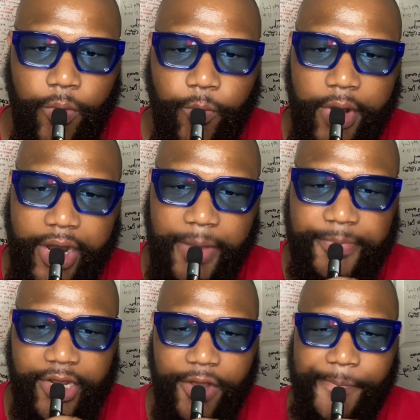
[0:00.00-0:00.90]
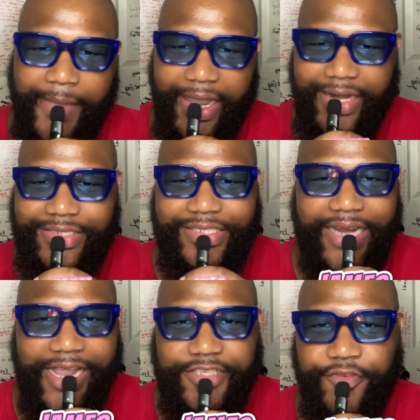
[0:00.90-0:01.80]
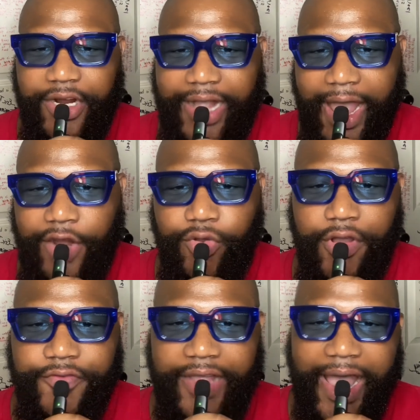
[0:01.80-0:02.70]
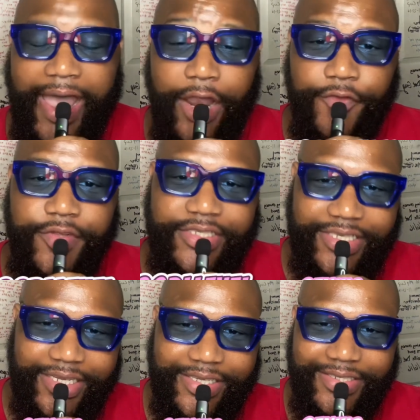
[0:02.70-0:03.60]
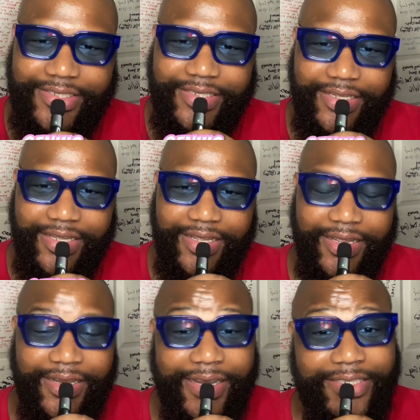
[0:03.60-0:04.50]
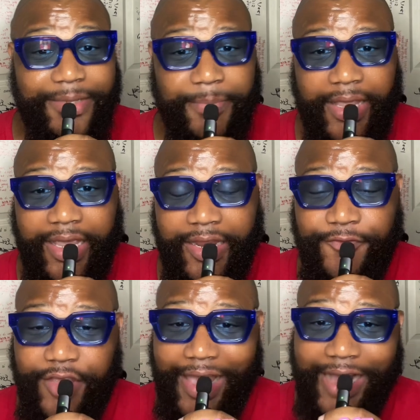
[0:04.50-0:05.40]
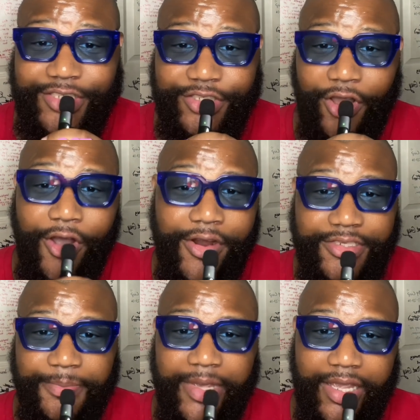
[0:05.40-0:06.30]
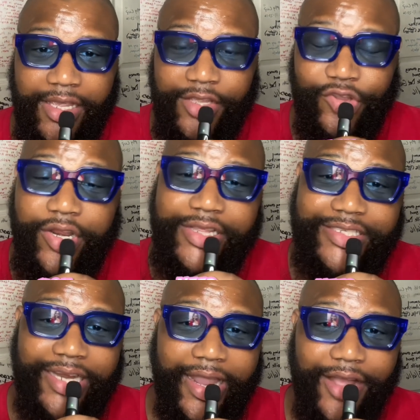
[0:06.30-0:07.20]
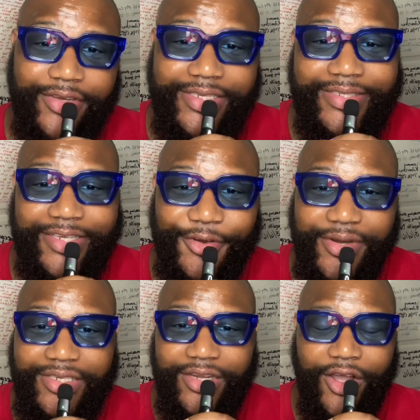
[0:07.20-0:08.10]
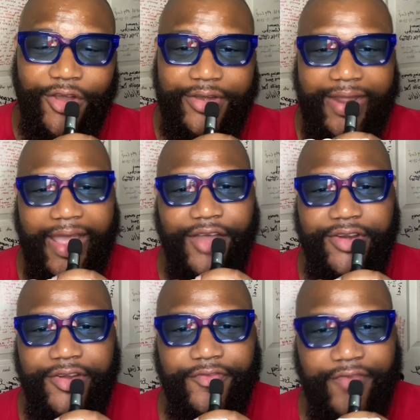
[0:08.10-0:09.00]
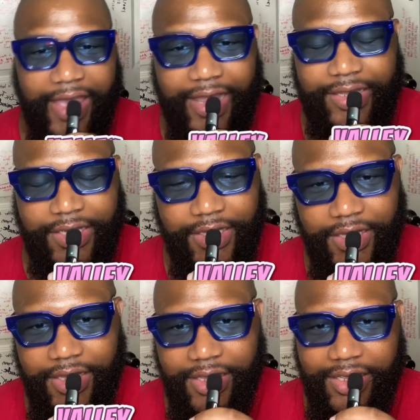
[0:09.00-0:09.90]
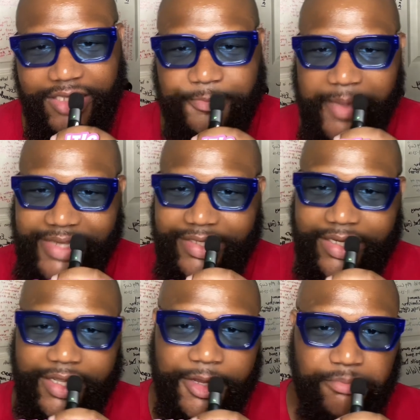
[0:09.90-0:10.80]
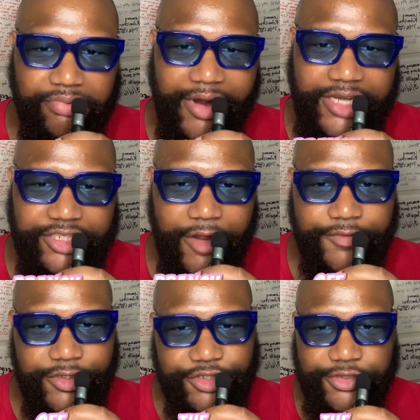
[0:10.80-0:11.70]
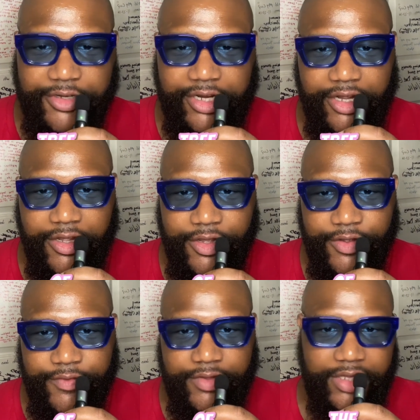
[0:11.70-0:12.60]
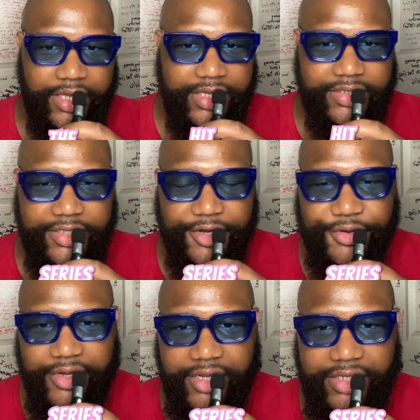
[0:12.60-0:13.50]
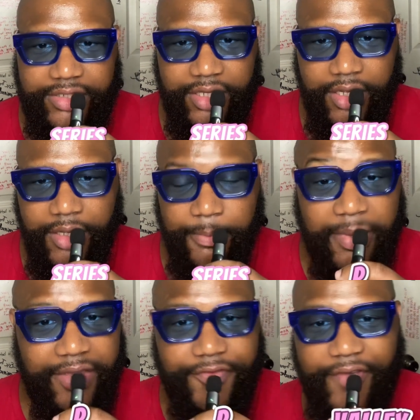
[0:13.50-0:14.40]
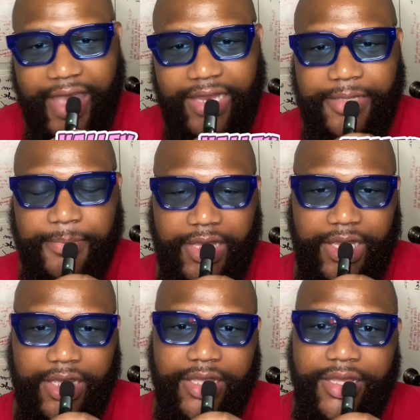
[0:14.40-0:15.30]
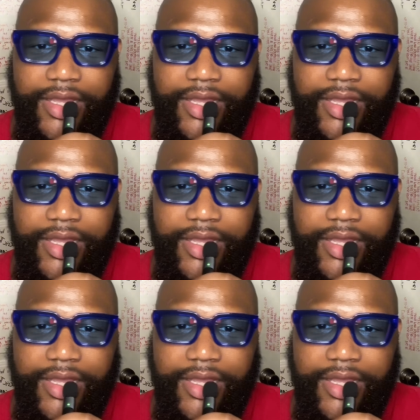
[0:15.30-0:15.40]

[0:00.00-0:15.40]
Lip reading: What up, though, man? It's James Vergado of God Love Genius. Listen, man, if you got stars, man, you need to check out this series called Down in the Valley. It's basically a branch off the tree of the hit series P Valley, man.